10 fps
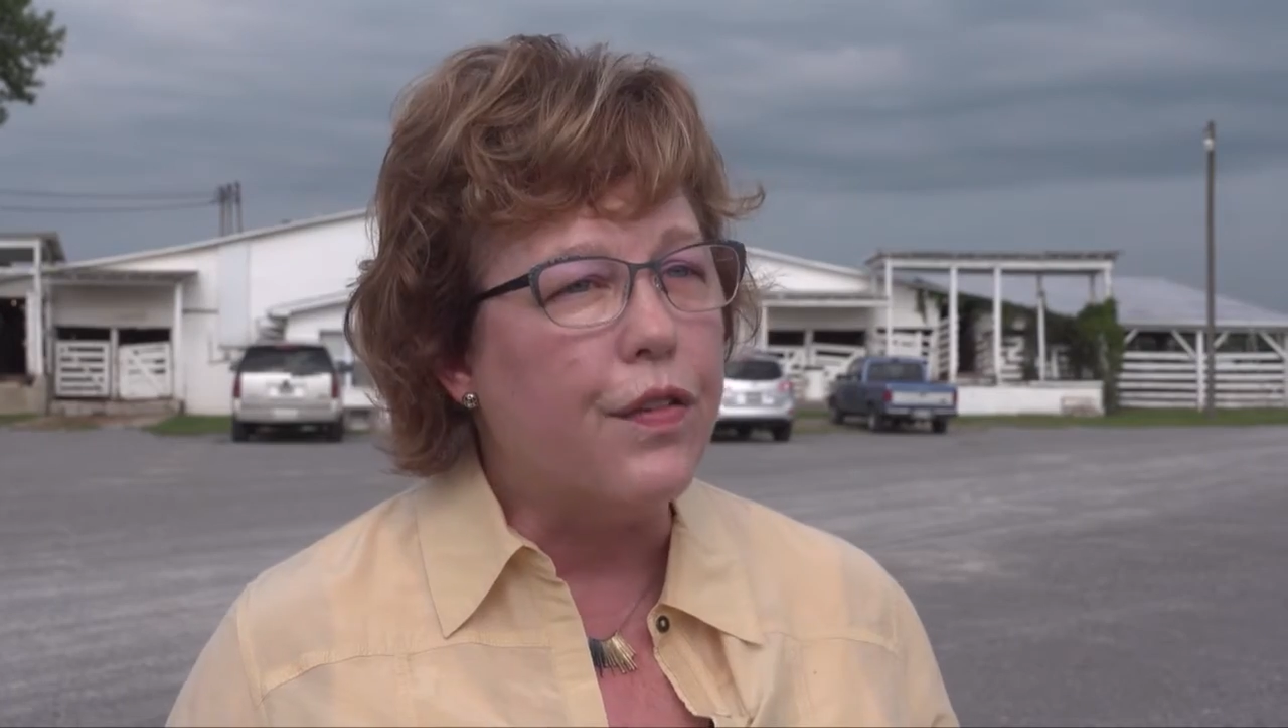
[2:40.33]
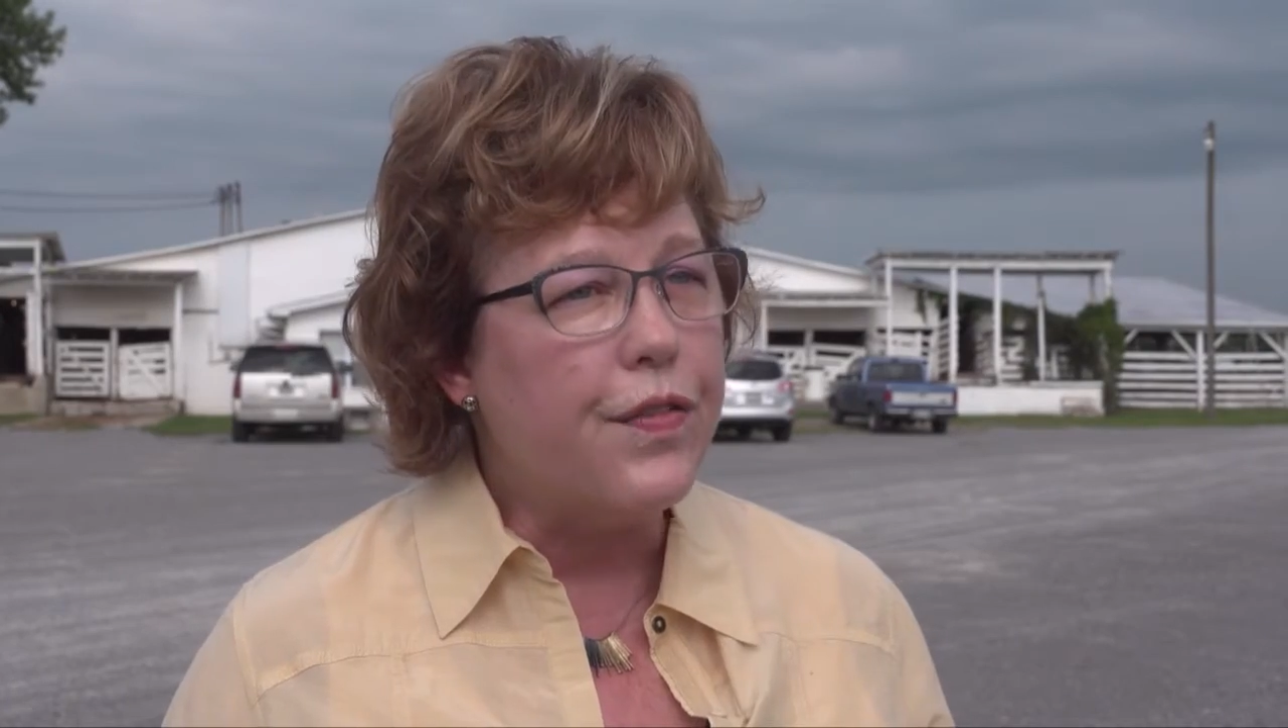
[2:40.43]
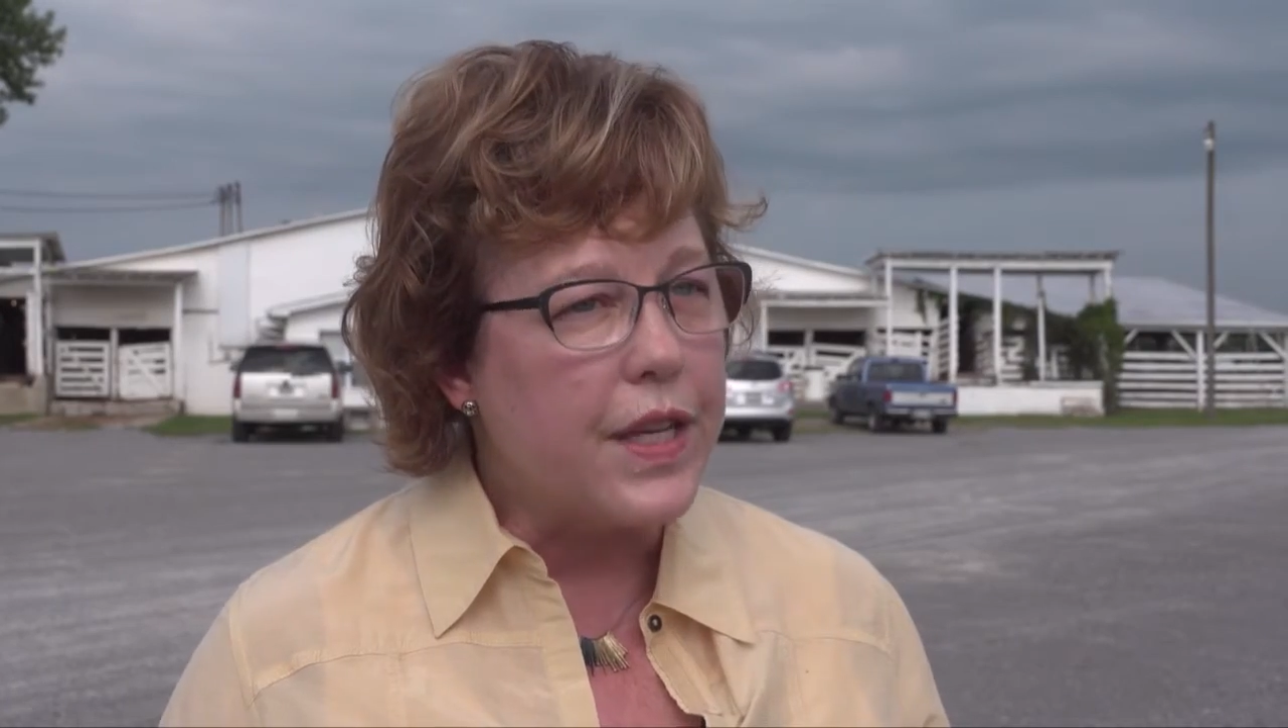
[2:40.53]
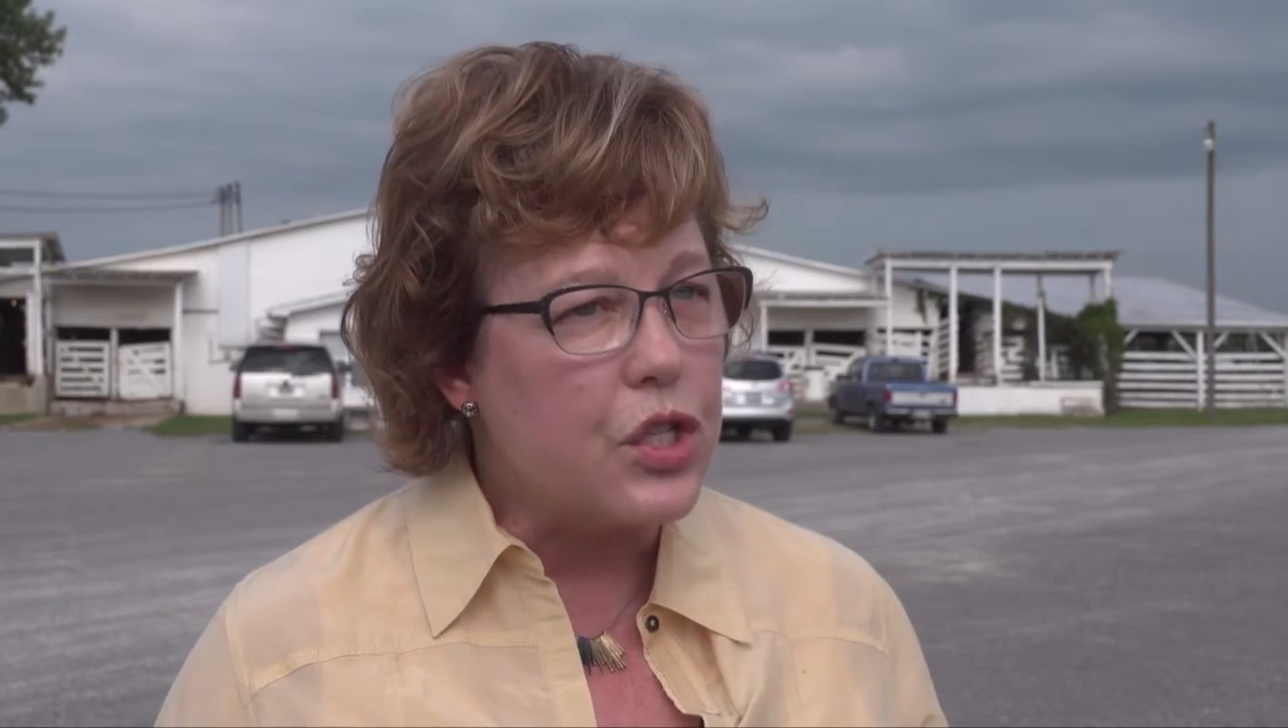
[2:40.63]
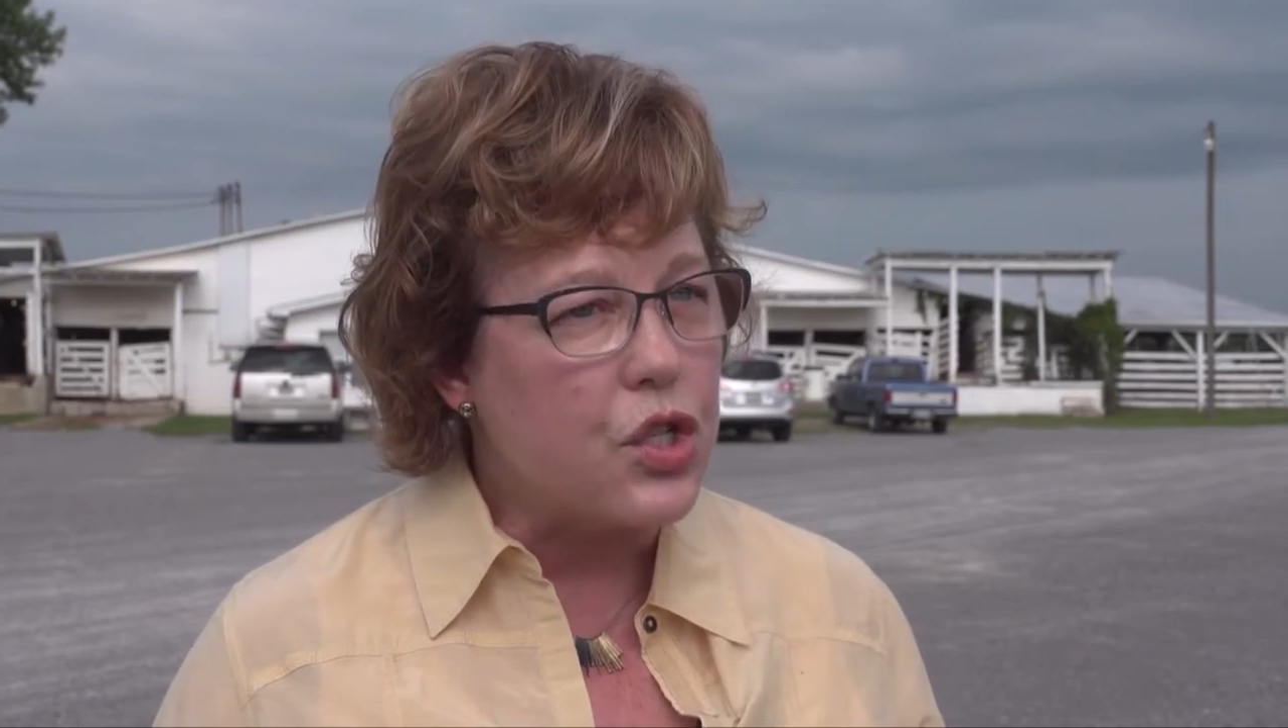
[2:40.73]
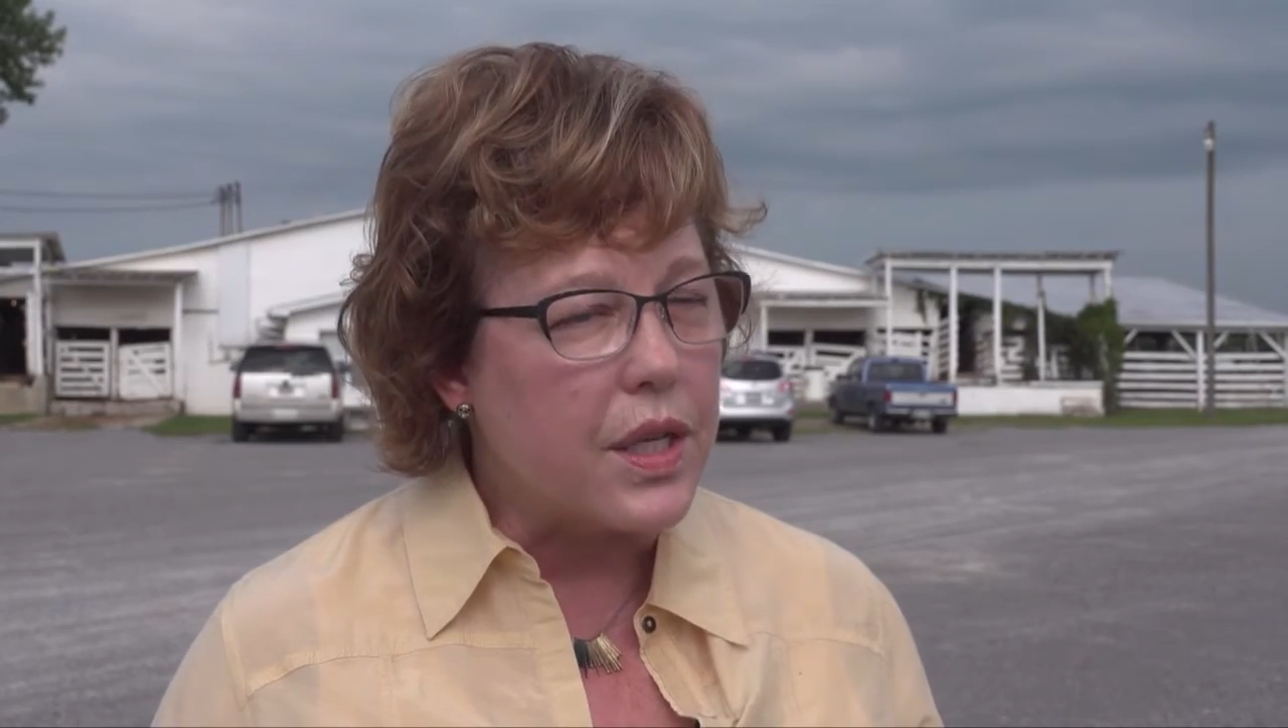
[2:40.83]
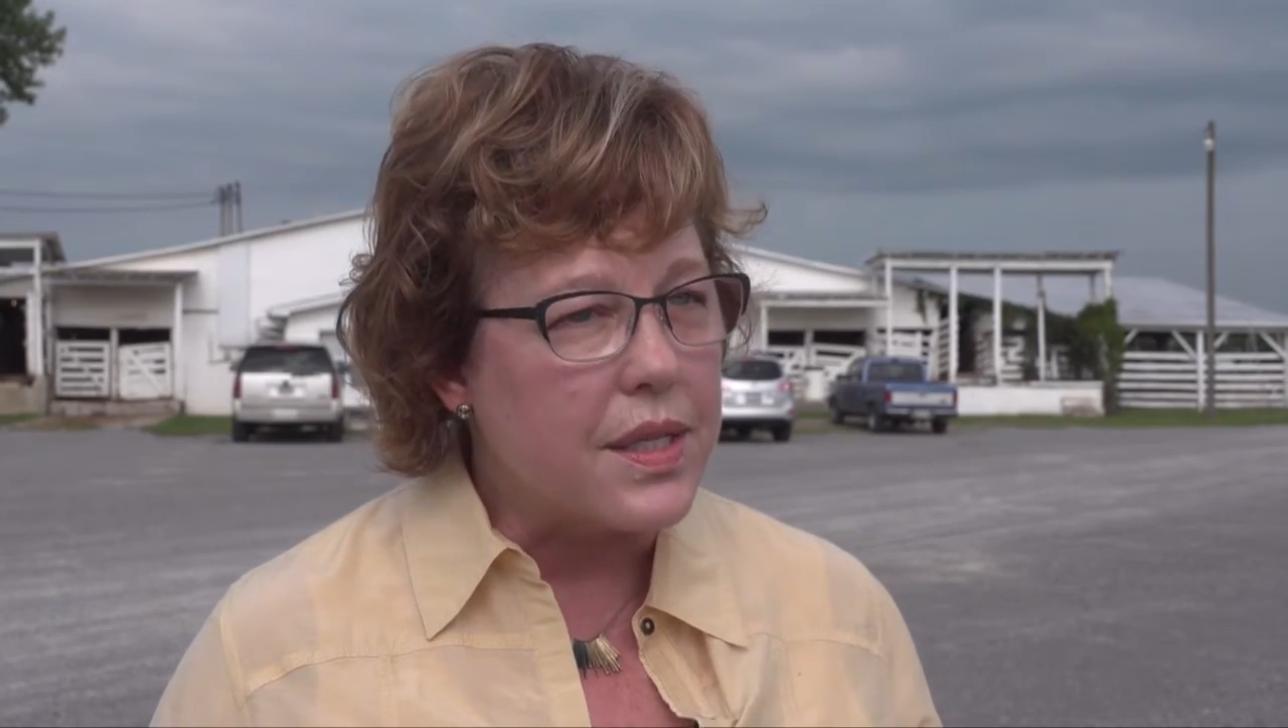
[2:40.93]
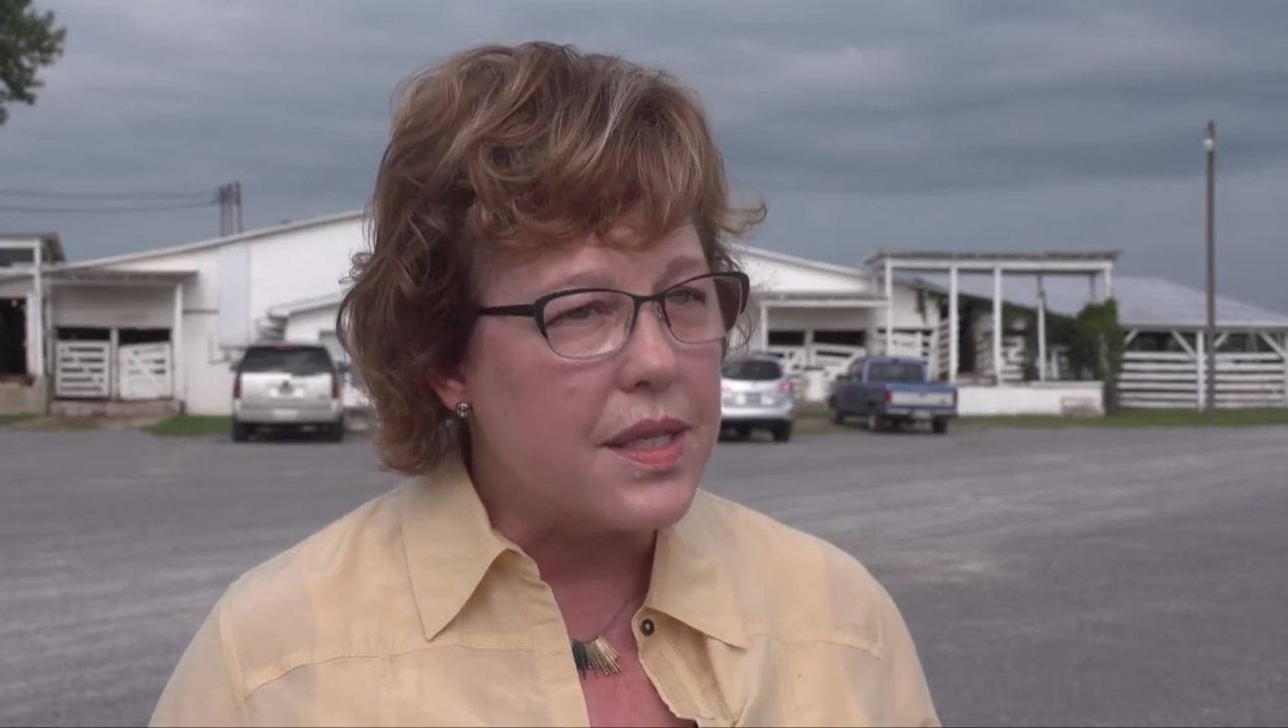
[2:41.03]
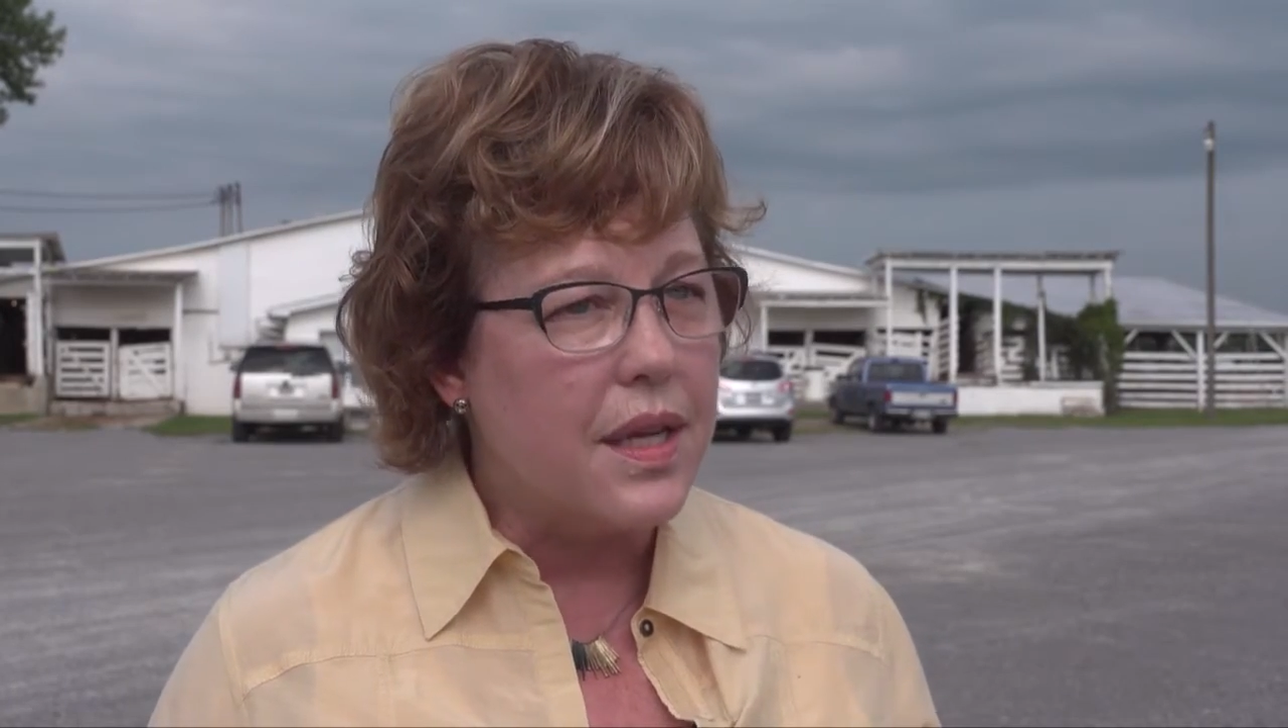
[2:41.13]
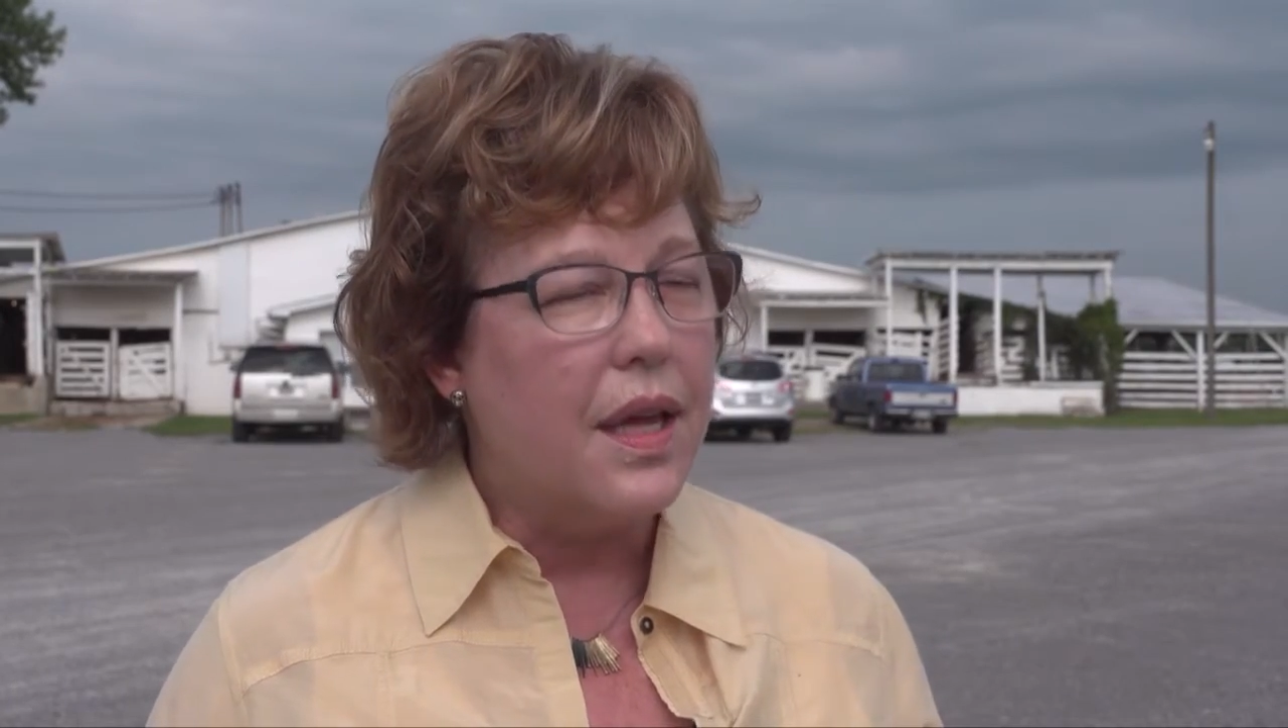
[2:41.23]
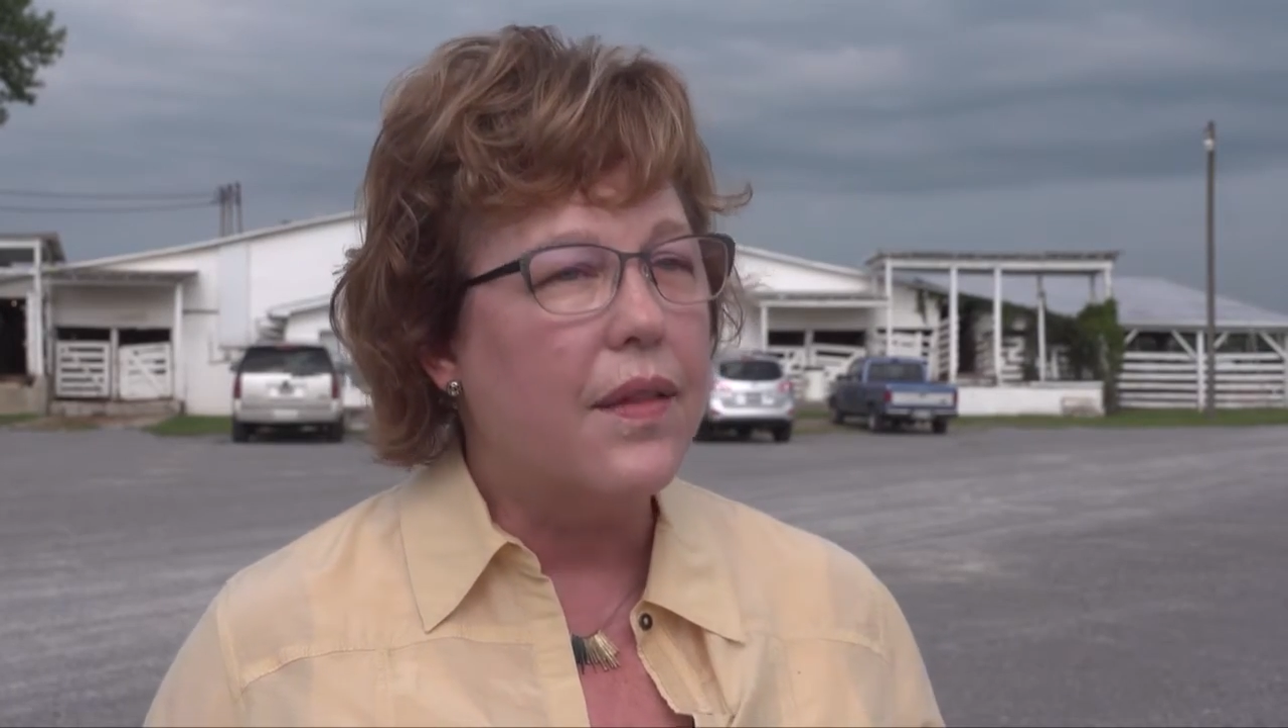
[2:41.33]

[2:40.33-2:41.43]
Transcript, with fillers: efficient